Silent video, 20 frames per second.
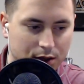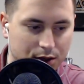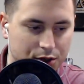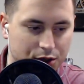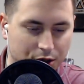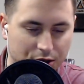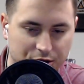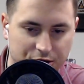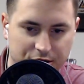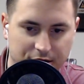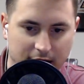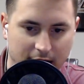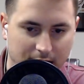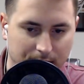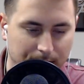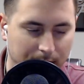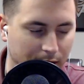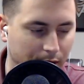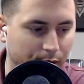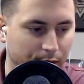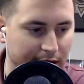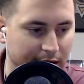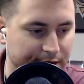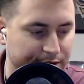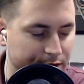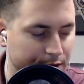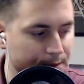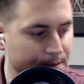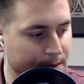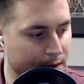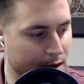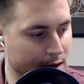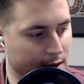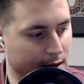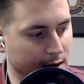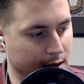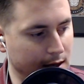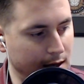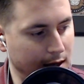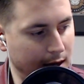church dogma or whatever.
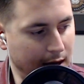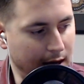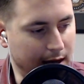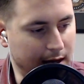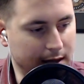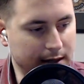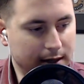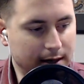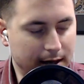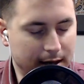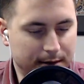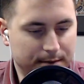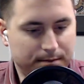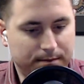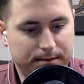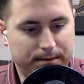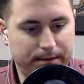And um,